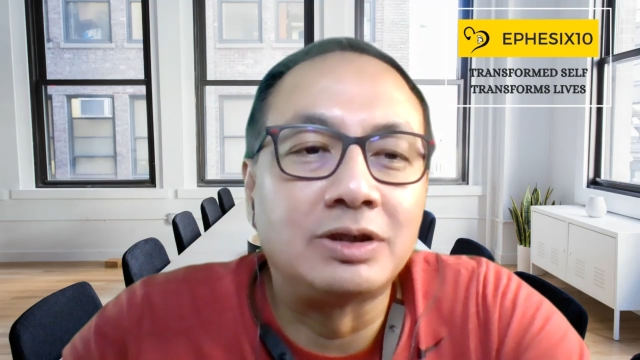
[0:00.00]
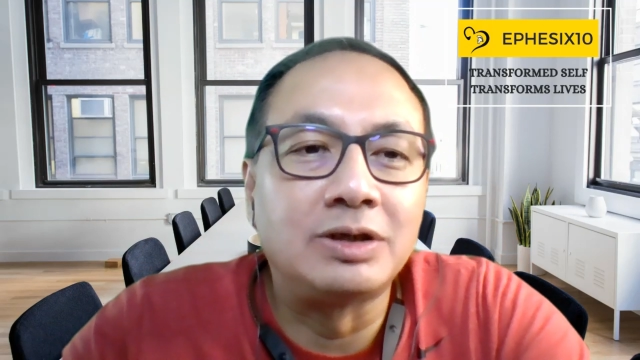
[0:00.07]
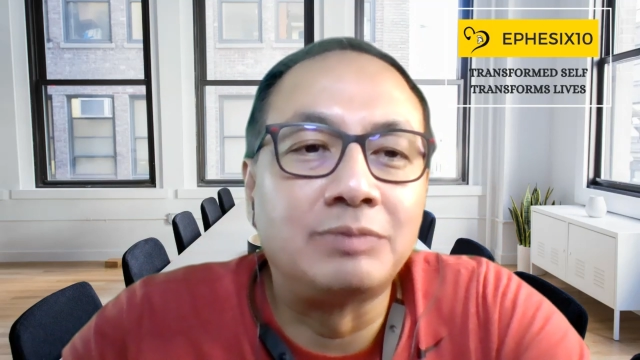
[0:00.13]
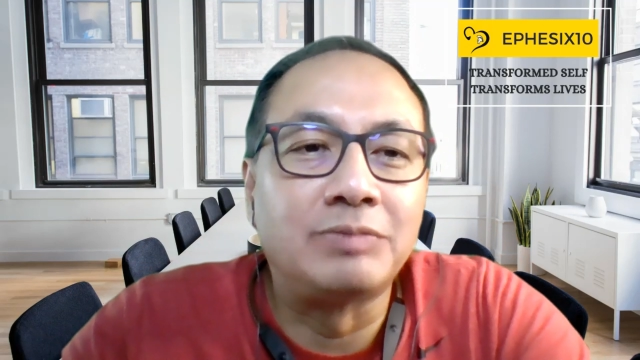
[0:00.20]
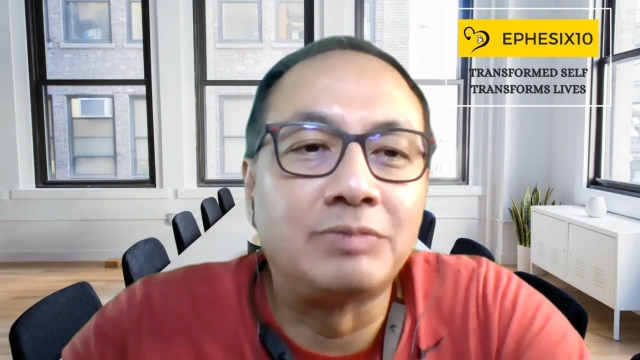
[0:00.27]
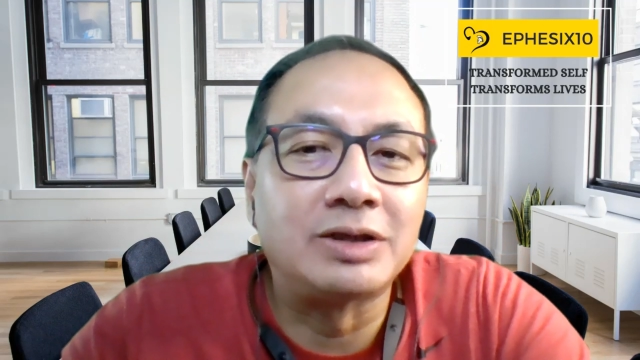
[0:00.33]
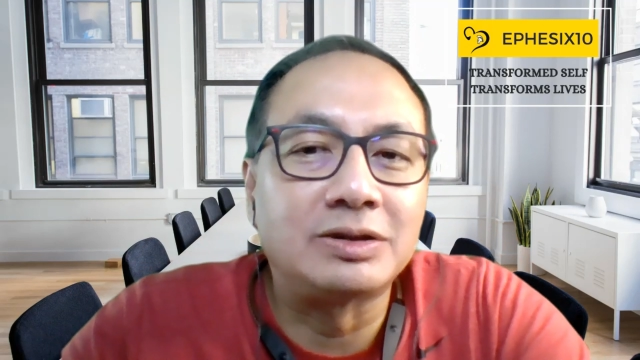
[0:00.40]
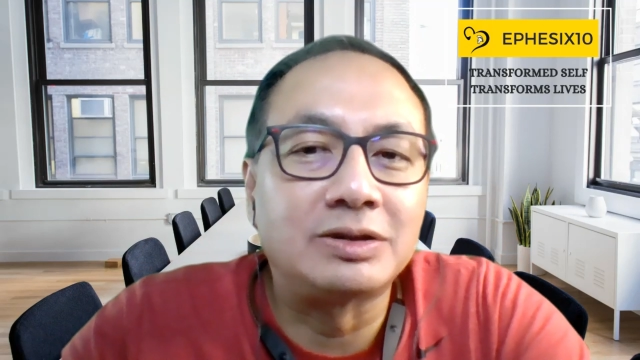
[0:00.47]
three
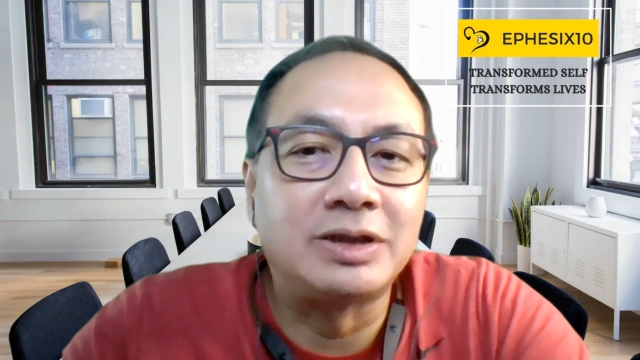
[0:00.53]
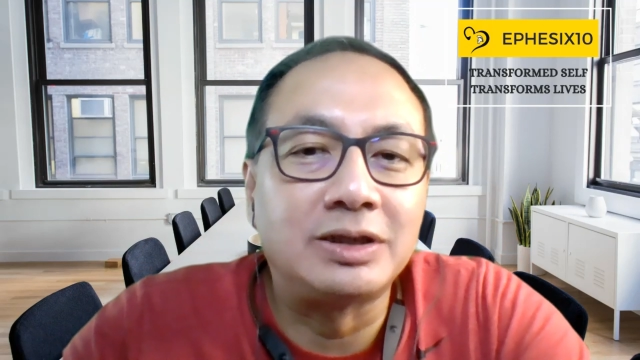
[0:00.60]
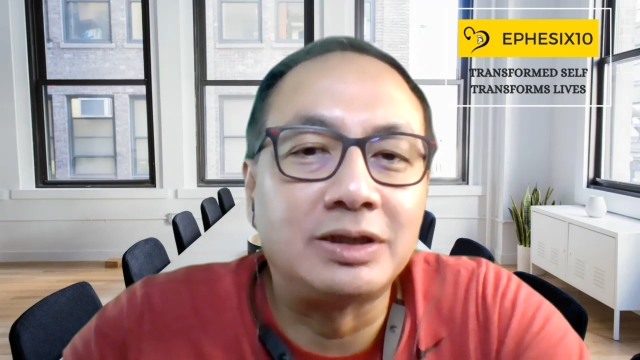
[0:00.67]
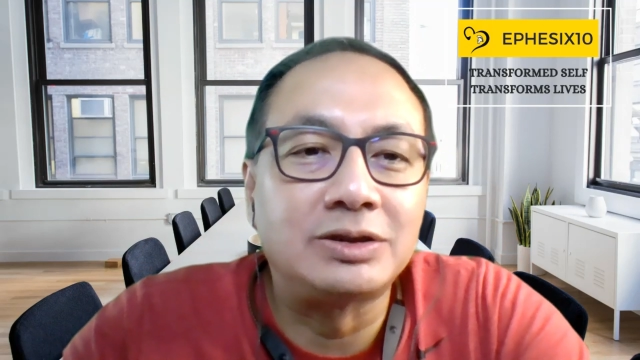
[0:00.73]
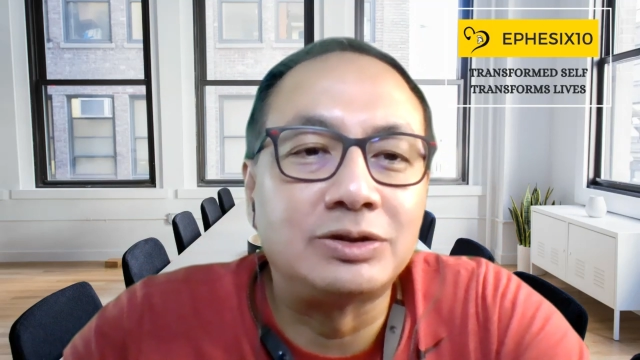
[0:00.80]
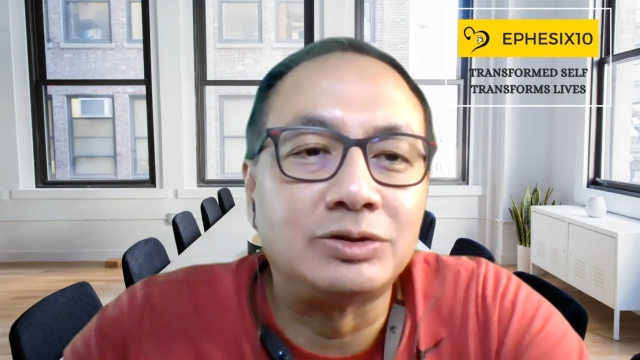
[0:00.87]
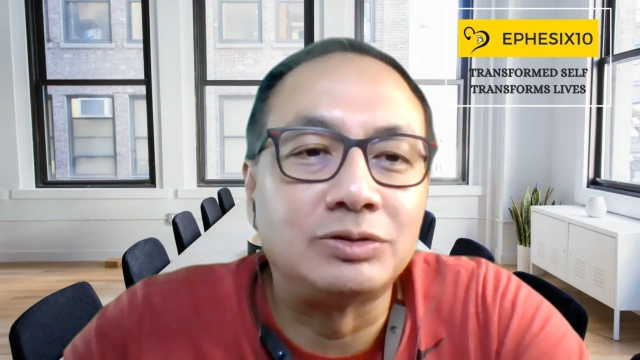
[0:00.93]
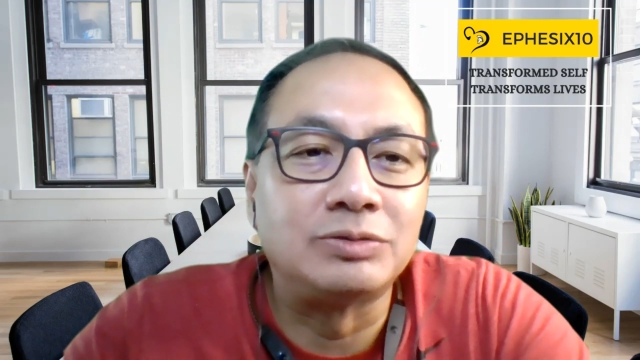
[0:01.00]
must
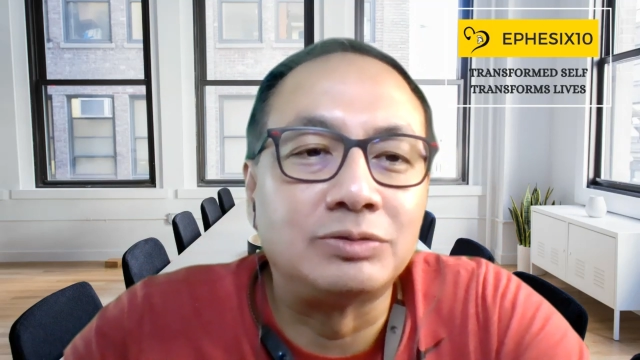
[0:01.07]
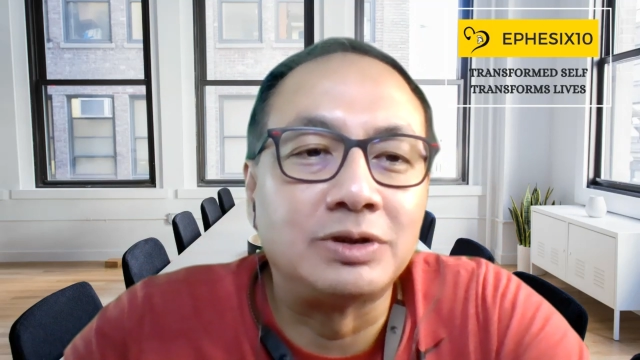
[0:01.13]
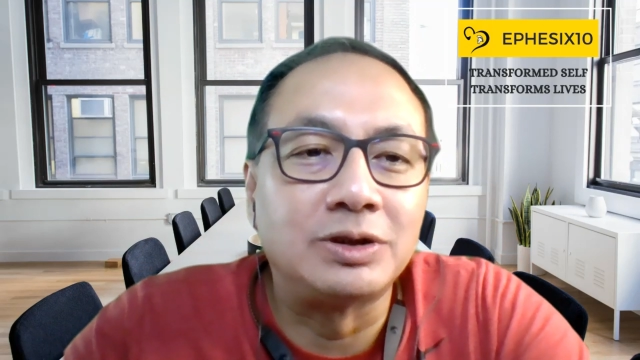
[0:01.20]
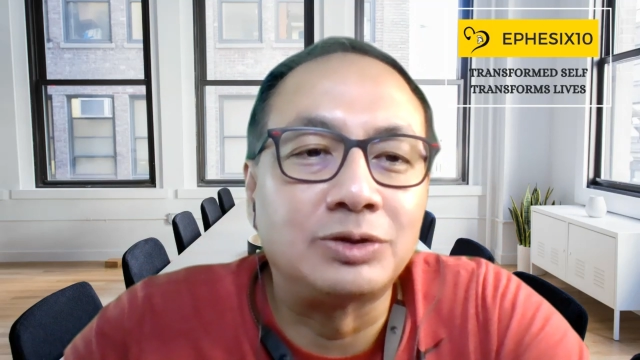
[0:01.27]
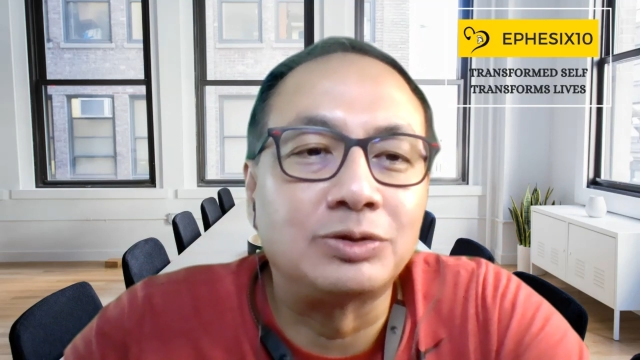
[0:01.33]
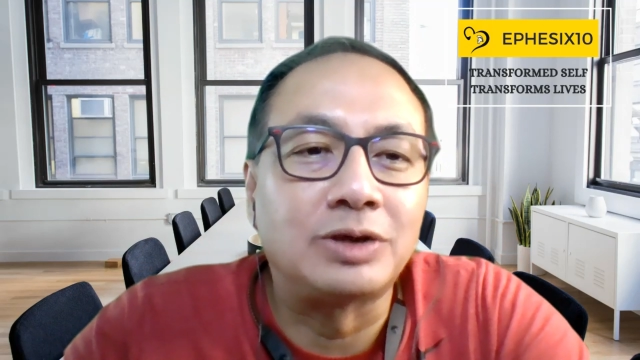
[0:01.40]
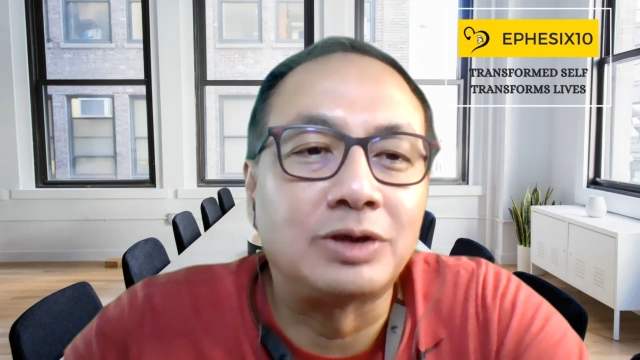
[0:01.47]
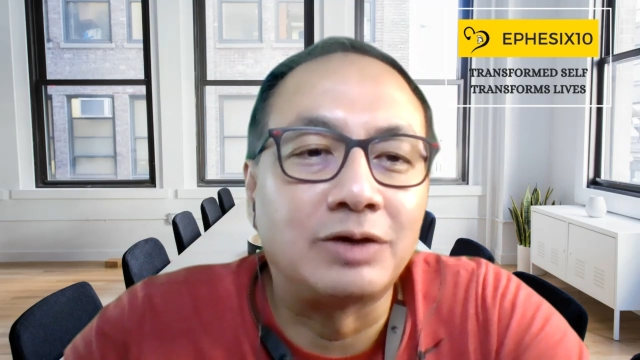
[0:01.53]
things you
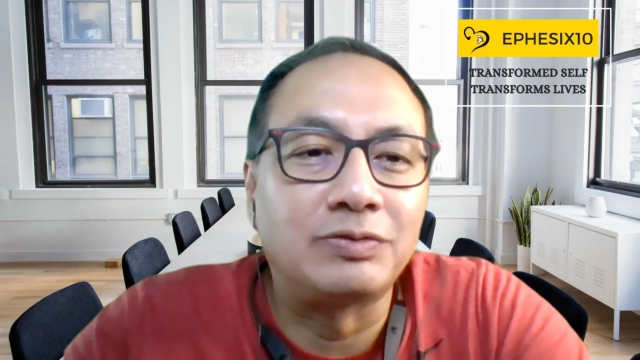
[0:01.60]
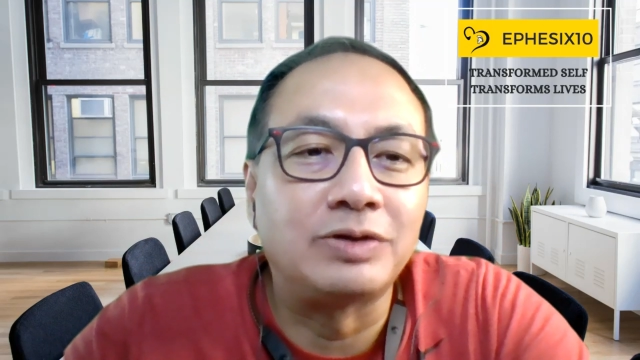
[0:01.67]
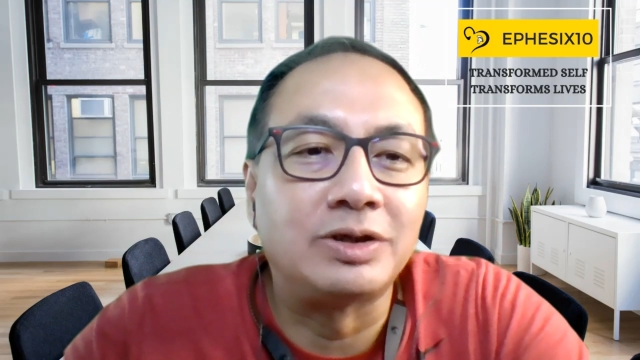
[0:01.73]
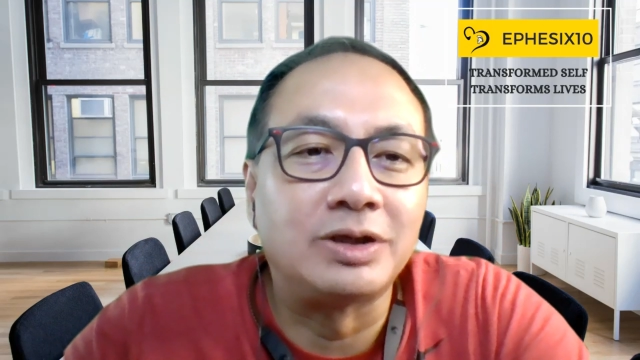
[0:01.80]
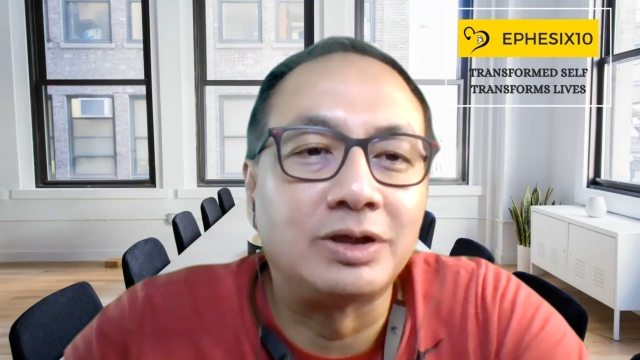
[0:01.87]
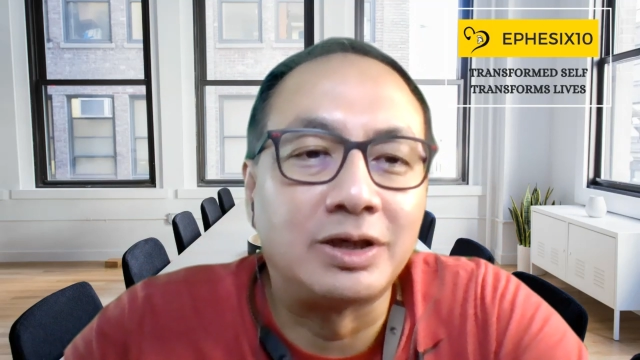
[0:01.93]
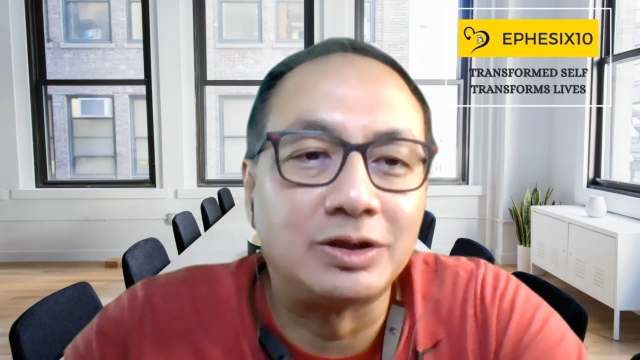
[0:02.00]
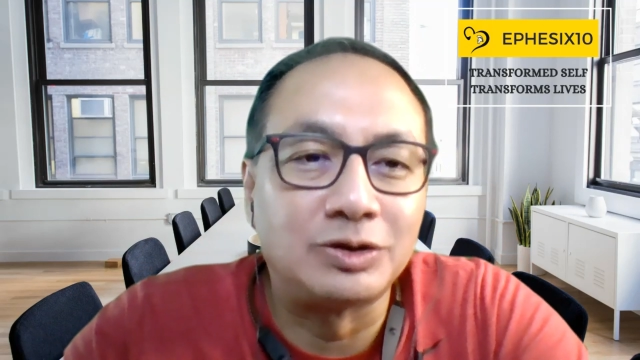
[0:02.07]
need to have in
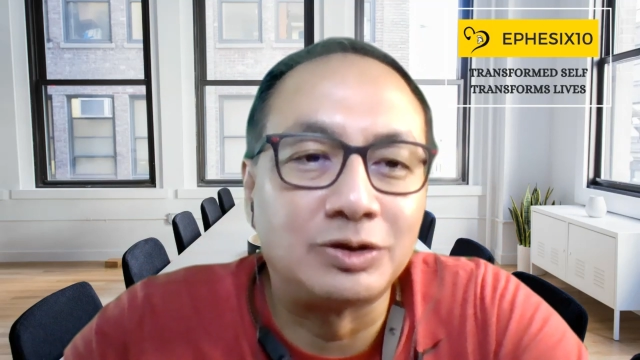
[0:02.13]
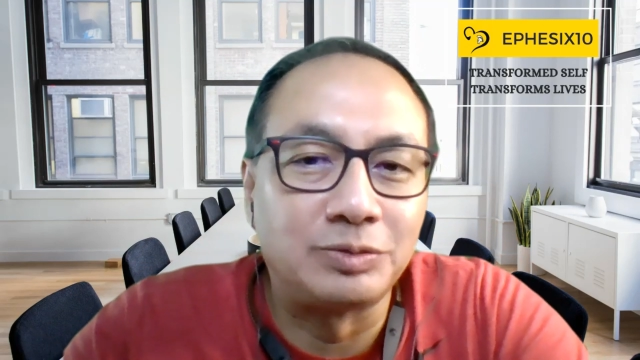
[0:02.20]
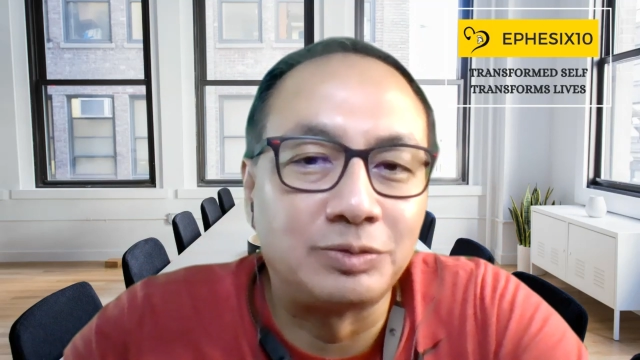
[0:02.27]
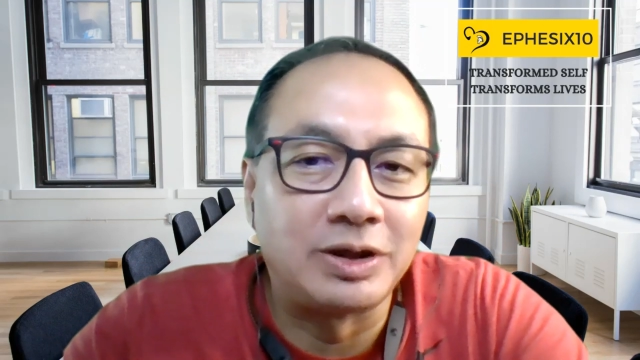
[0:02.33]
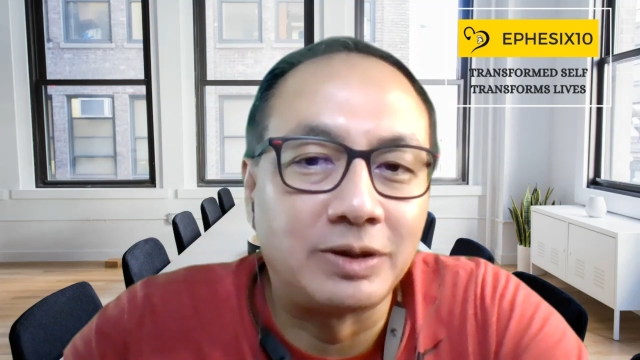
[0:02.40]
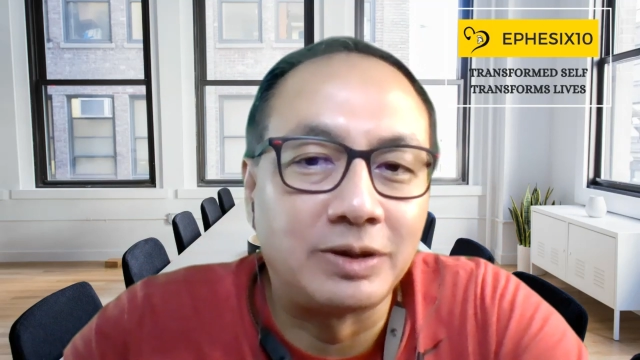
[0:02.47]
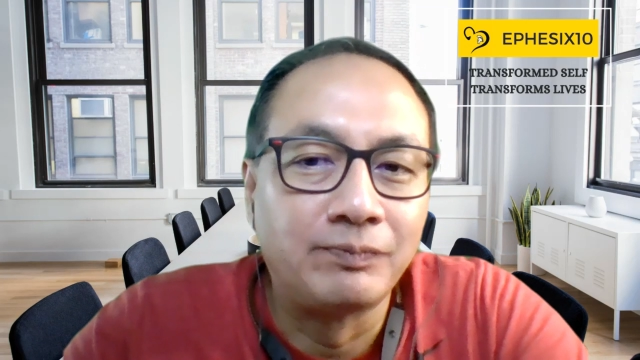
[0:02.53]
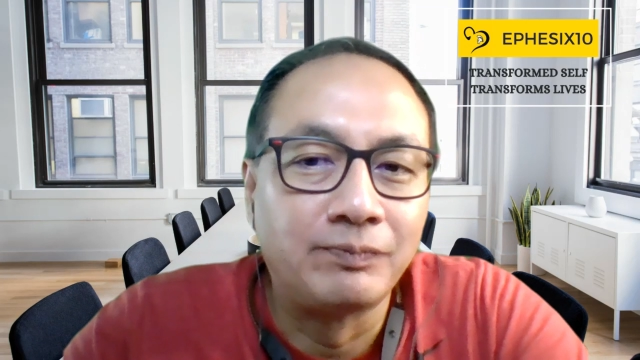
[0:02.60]
the
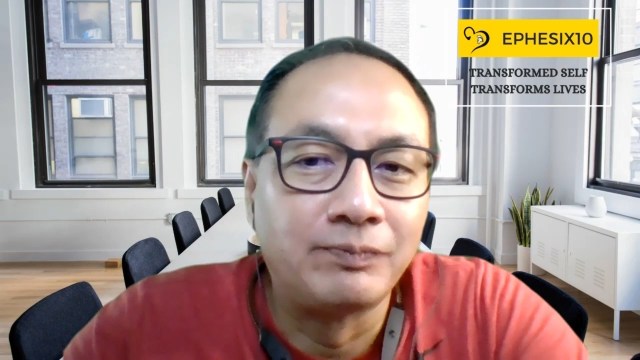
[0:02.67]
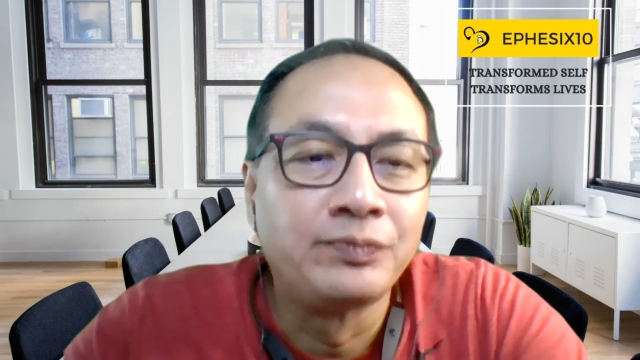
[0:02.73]
resume.